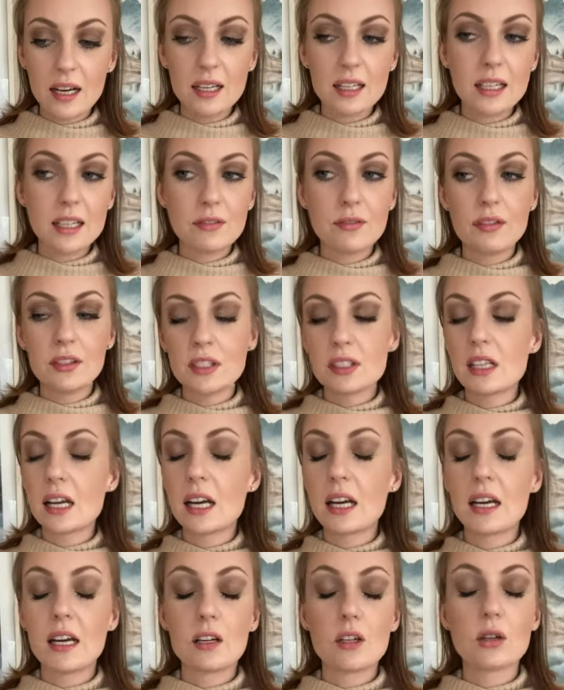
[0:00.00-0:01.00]
it feels
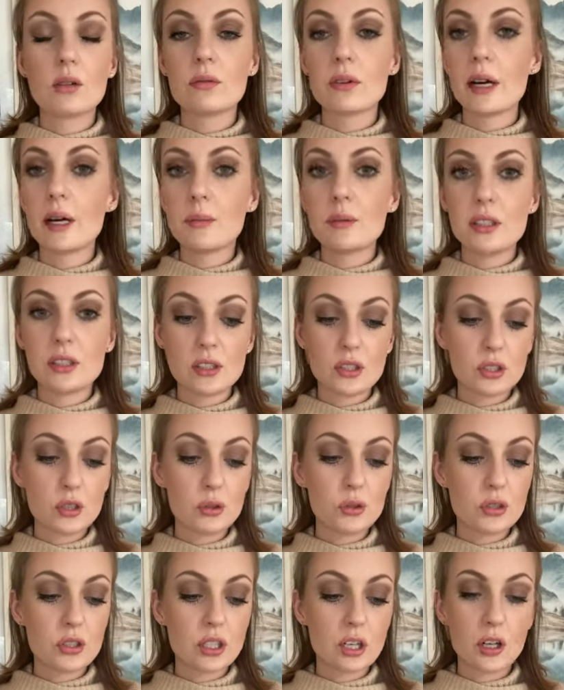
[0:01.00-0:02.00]
like a corrupt
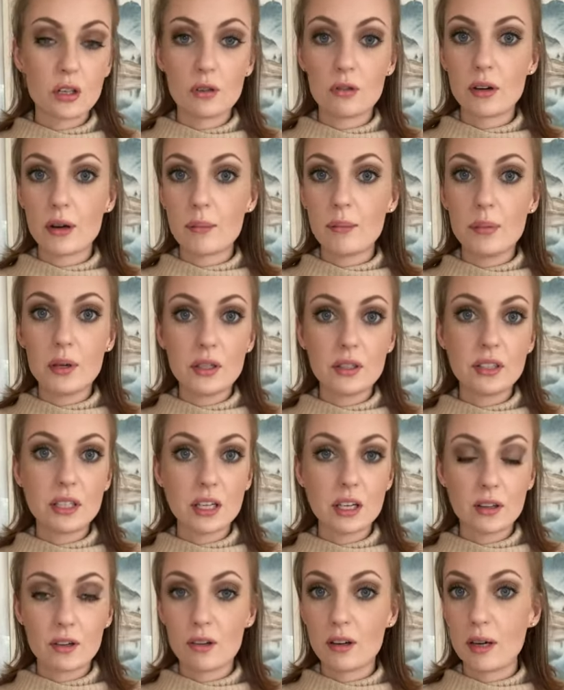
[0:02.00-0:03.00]
institution, a corrupt building,
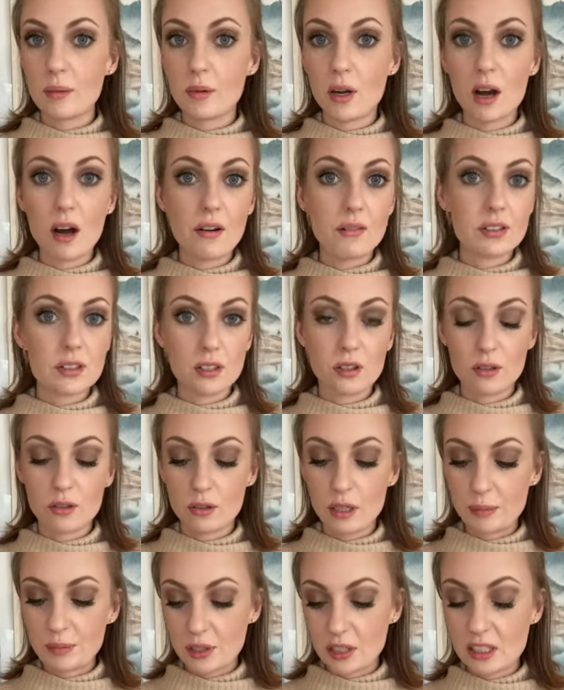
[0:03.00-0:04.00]
a corrupt office, a
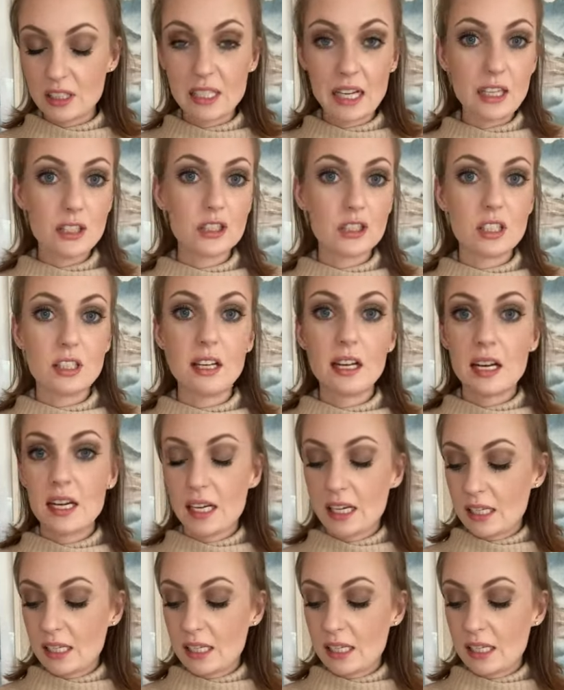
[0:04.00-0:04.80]
corrupt station,